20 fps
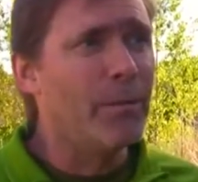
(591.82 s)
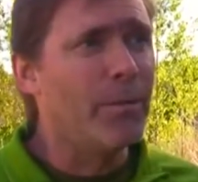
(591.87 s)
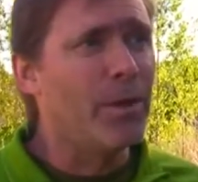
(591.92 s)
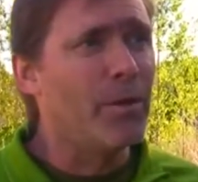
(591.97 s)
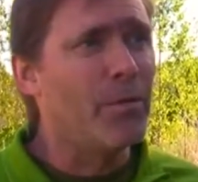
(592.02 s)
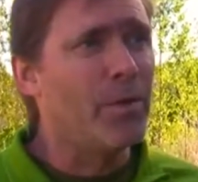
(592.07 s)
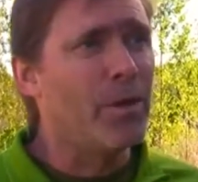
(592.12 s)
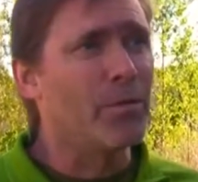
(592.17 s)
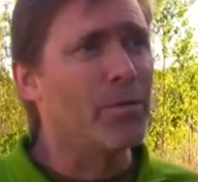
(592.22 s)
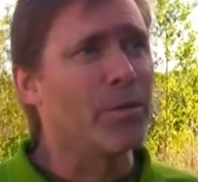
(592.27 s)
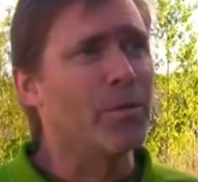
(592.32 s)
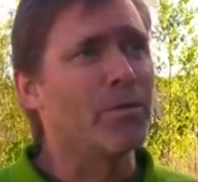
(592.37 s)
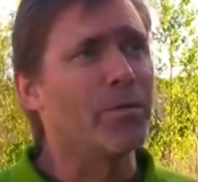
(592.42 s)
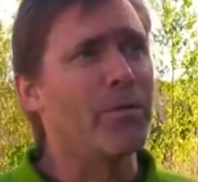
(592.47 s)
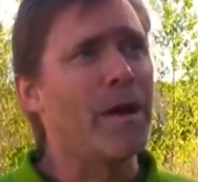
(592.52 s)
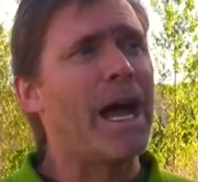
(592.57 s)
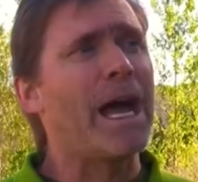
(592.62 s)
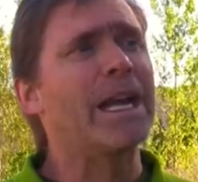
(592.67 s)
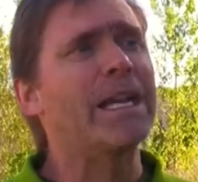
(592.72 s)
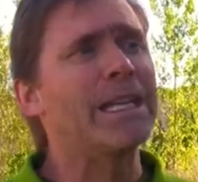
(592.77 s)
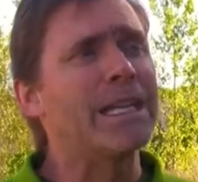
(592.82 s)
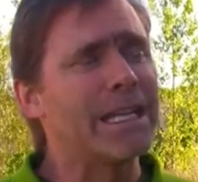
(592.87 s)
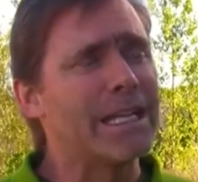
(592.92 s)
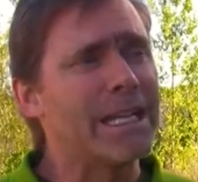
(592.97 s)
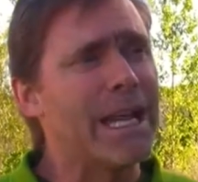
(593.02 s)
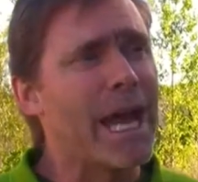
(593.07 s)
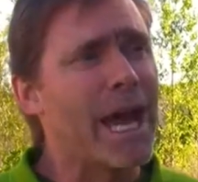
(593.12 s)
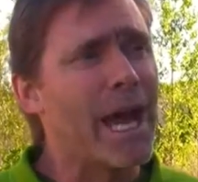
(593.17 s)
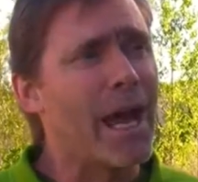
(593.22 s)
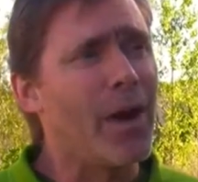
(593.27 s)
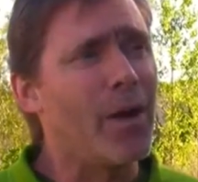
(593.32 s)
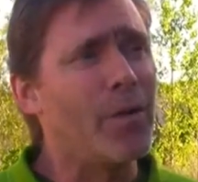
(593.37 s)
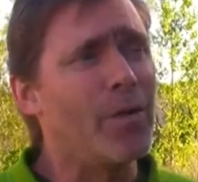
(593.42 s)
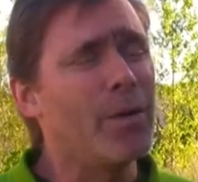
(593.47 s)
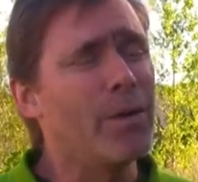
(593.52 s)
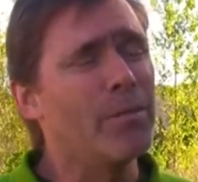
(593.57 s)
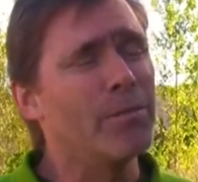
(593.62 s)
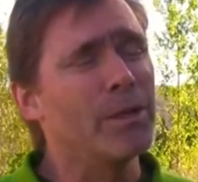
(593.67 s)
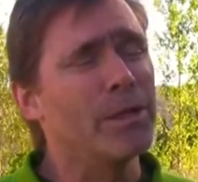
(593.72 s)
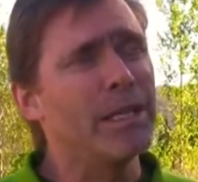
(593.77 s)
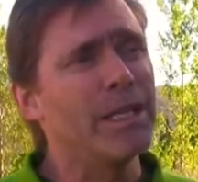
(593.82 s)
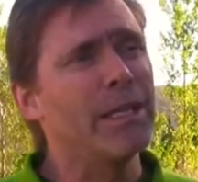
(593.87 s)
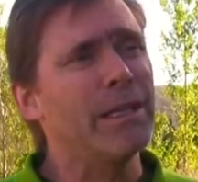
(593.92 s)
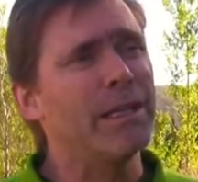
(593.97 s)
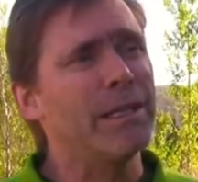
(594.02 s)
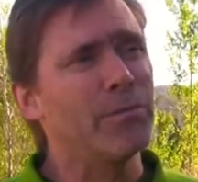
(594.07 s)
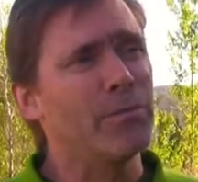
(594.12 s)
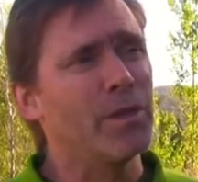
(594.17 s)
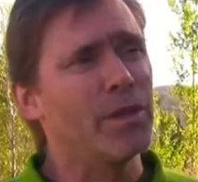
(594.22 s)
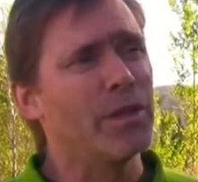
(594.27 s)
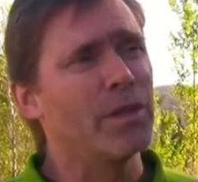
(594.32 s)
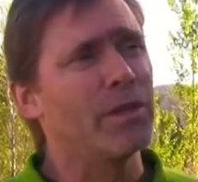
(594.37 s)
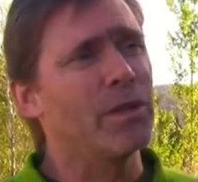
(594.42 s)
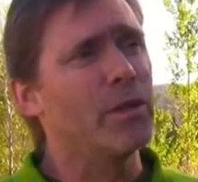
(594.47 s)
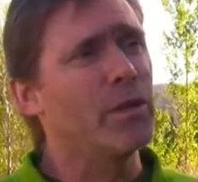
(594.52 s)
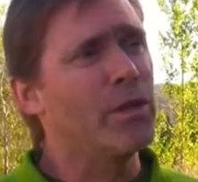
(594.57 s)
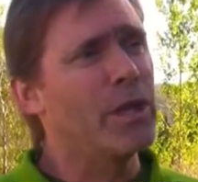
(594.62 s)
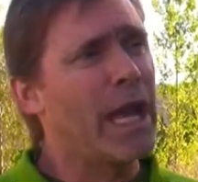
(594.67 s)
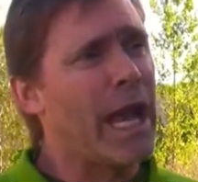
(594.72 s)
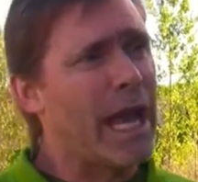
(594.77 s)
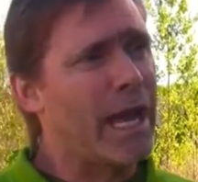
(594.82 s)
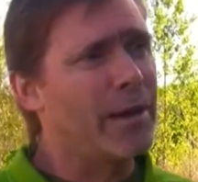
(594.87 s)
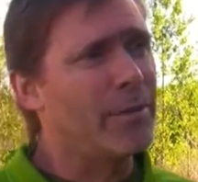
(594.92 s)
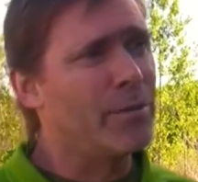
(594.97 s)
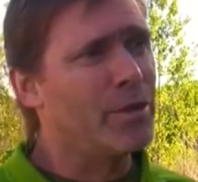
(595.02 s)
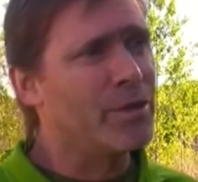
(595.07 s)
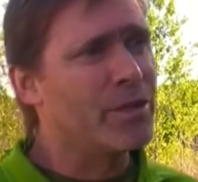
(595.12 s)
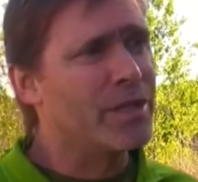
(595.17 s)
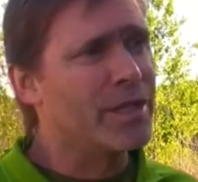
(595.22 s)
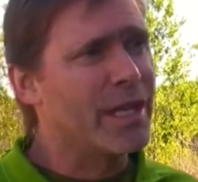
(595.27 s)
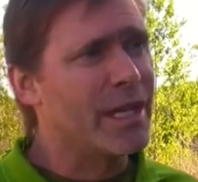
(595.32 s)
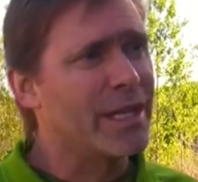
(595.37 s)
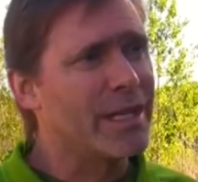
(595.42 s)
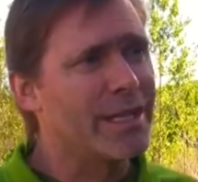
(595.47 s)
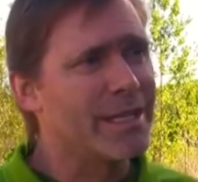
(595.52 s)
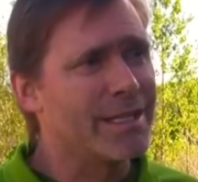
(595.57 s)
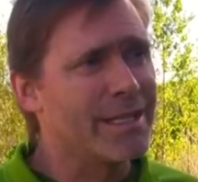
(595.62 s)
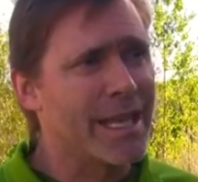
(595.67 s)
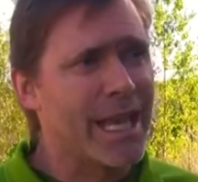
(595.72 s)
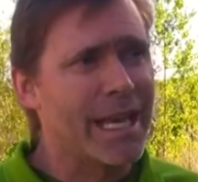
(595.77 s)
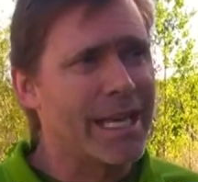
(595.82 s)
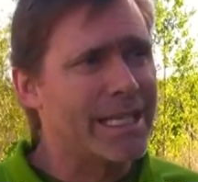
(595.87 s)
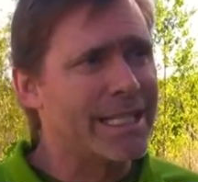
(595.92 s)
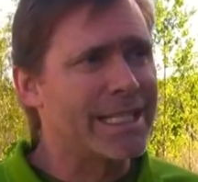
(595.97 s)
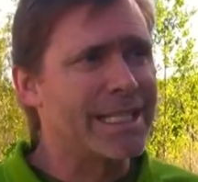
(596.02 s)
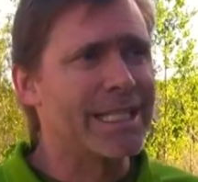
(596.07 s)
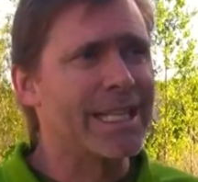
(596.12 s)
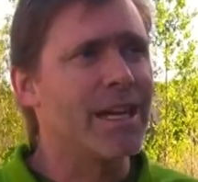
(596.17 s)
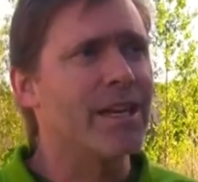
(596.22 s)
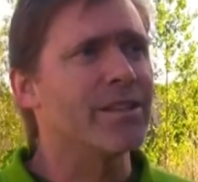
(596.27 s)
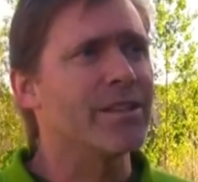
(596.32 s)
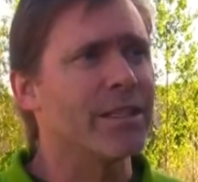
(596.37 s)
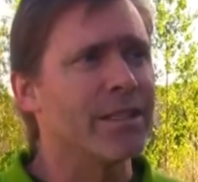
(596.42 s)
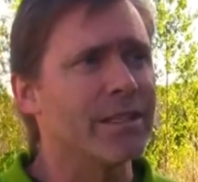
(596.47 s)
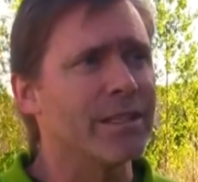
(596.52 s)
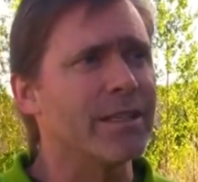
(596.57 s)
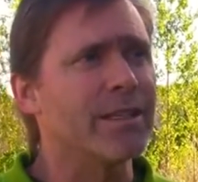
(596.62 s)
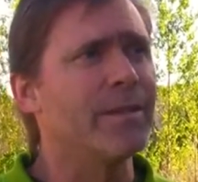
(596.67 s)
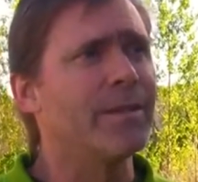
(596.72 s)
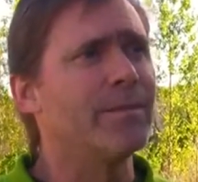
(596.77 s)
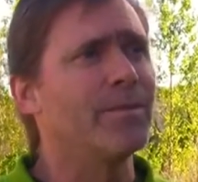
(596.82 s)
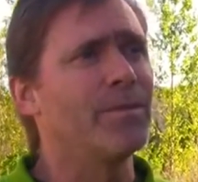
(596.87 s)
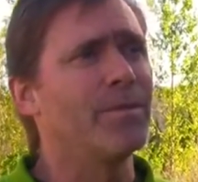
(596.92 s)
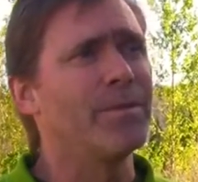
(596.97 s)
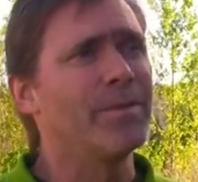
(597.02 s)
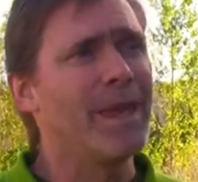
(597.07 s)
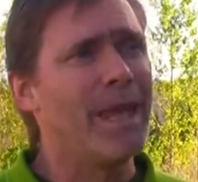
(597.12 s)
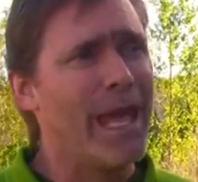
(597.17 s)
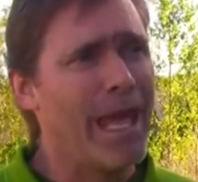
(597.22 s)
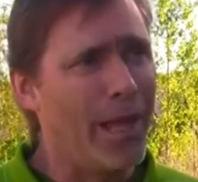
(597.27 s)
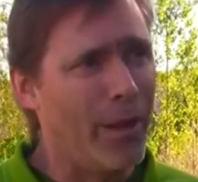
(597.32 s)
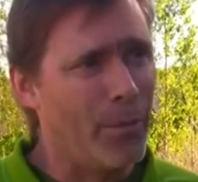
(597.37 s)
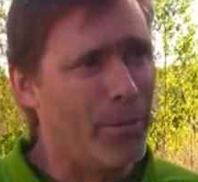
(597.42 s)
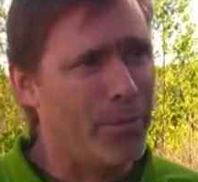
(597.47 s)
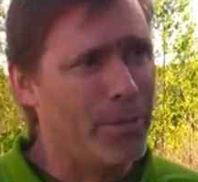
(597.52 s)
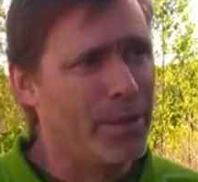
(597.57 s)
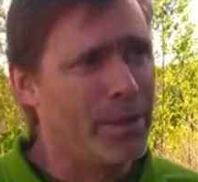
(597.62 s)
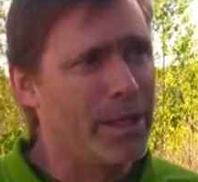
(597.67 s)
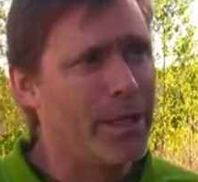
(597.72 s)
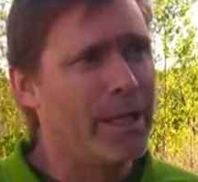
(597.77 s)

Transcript: But what we're finding now, particularly with good animal studies, that it doesn't help.